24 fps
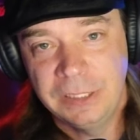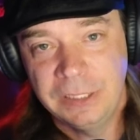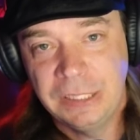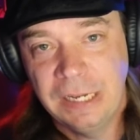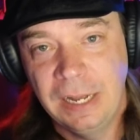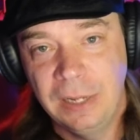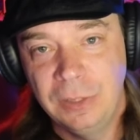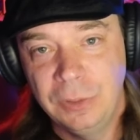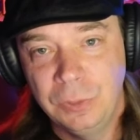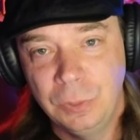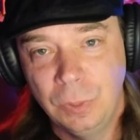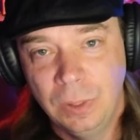
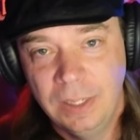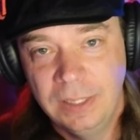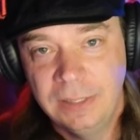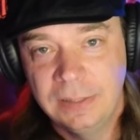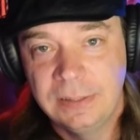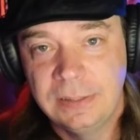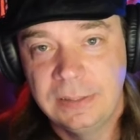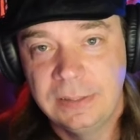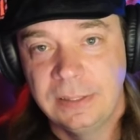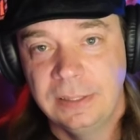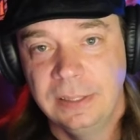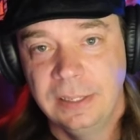out to
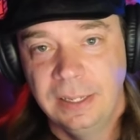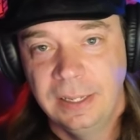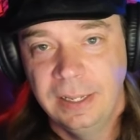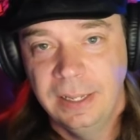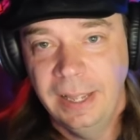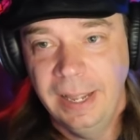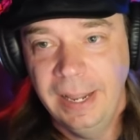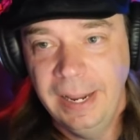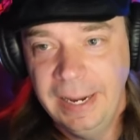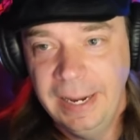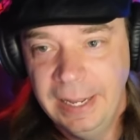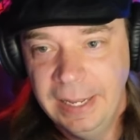us,
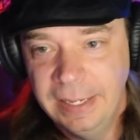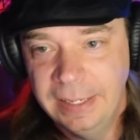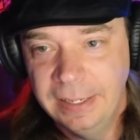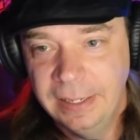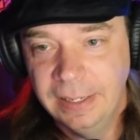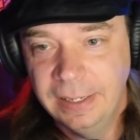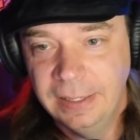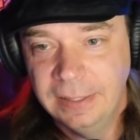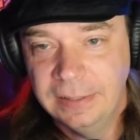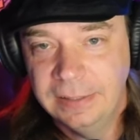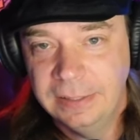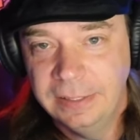and
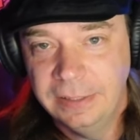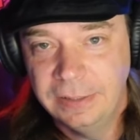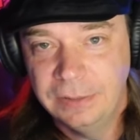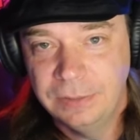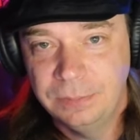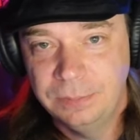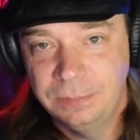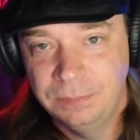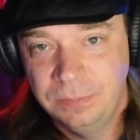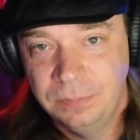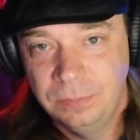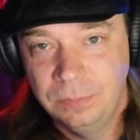he's
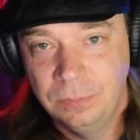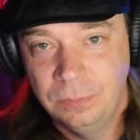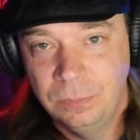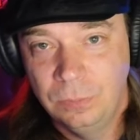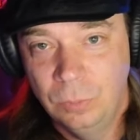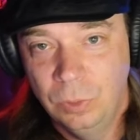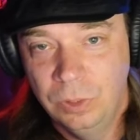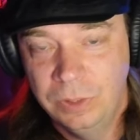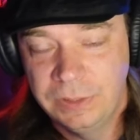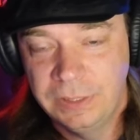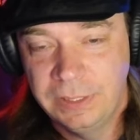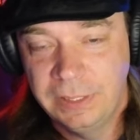
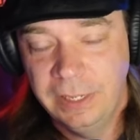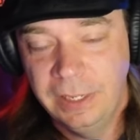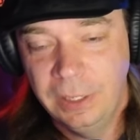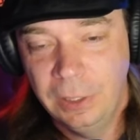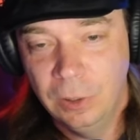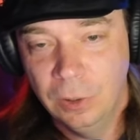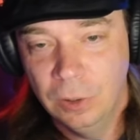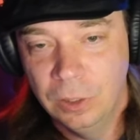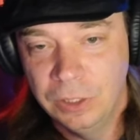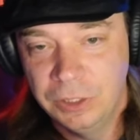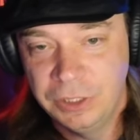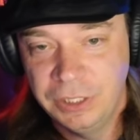was
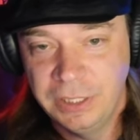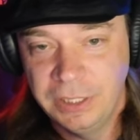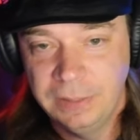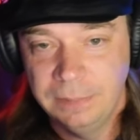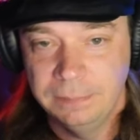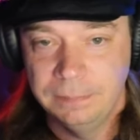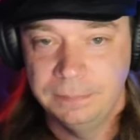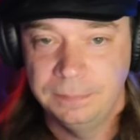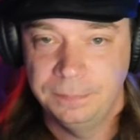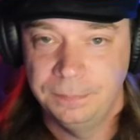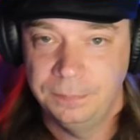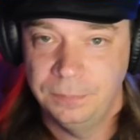encouraging
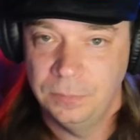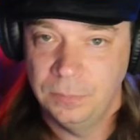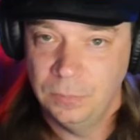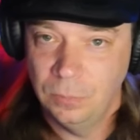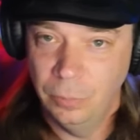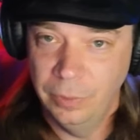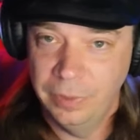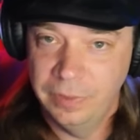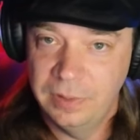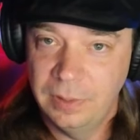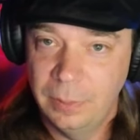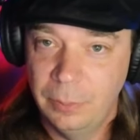
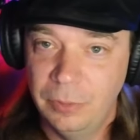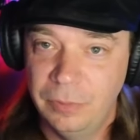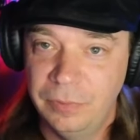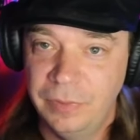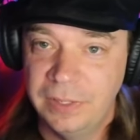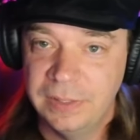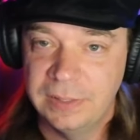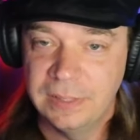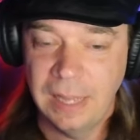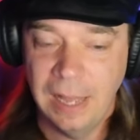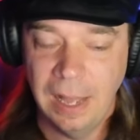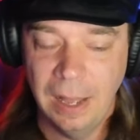with some of
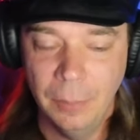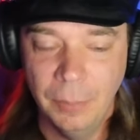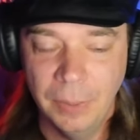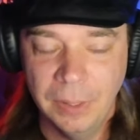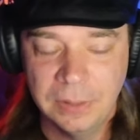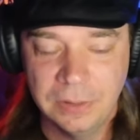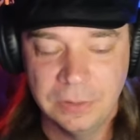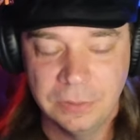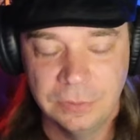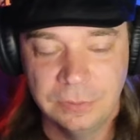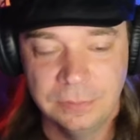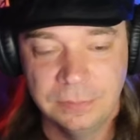his comments.